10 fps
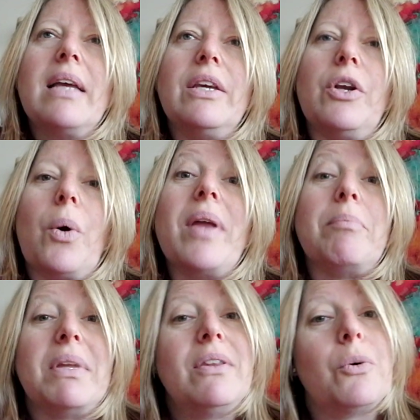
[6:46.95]

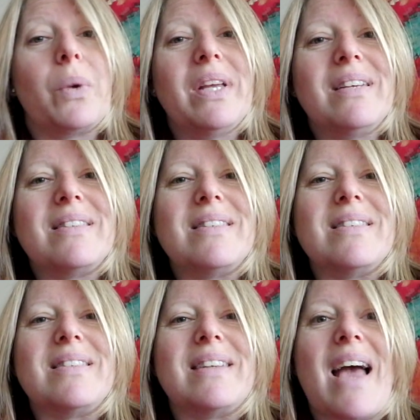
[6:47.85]
admit their
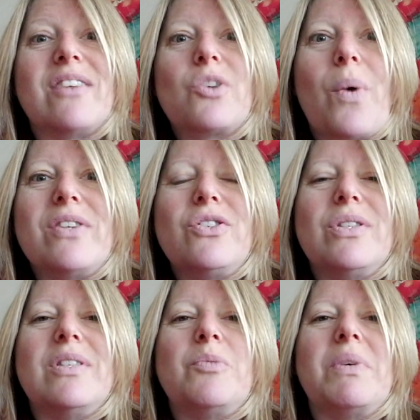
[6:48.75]
weaknesses and ask
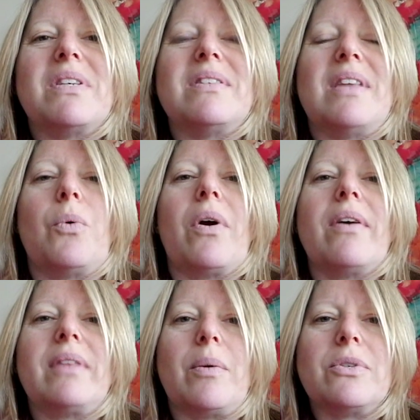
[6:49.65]
questions because they
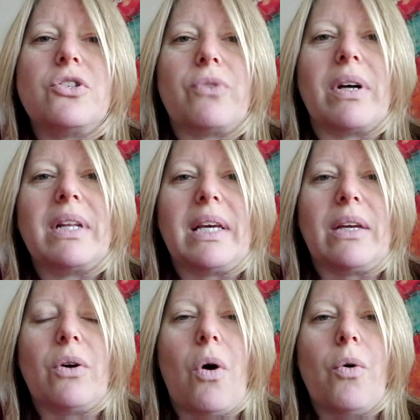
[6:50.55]
were struggling
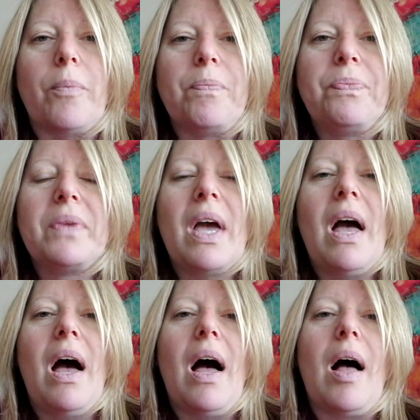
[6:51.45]
at home.
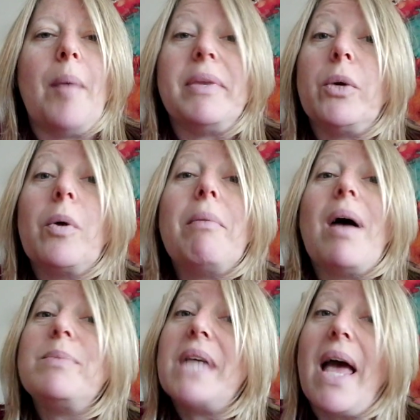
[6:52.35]
And there were
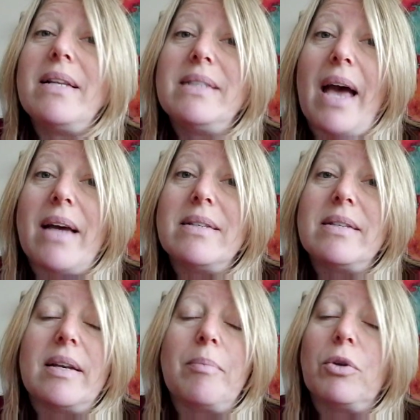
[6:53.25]
moms and dads,
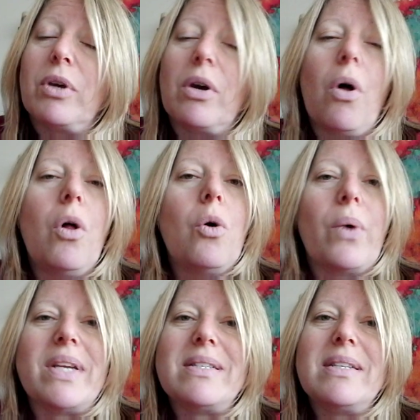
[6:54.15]
and I'm looking
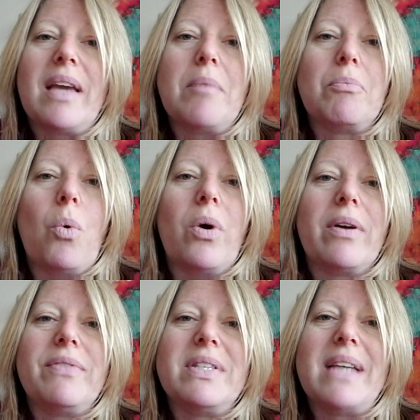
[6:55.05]
always to get more
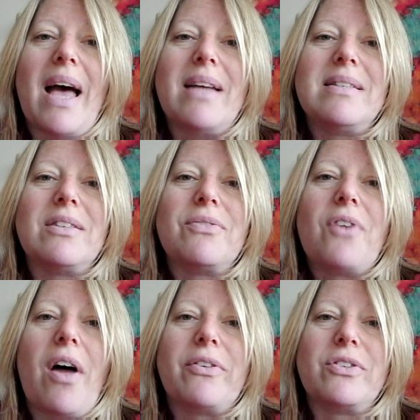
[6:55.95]
of the dads and the
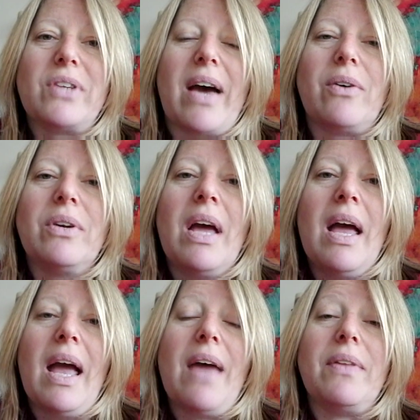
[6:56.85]
fathers out
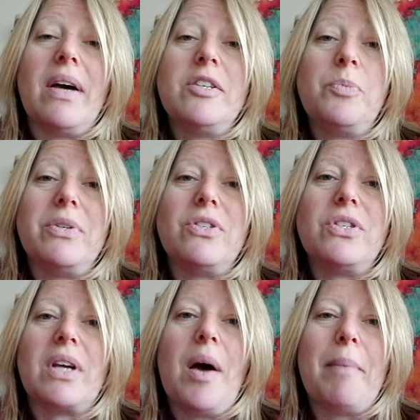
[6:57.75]
and the husbands
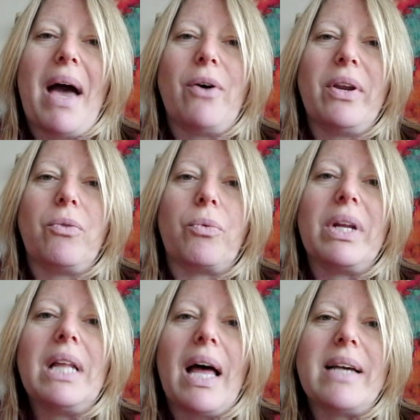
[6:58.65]
to come out and
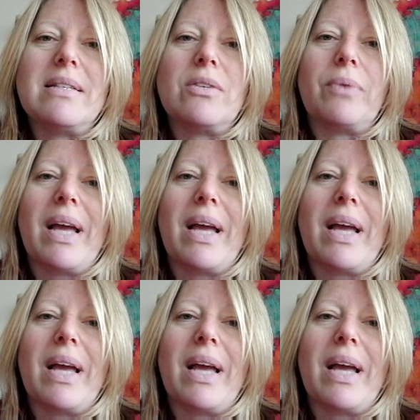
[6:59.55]
realize and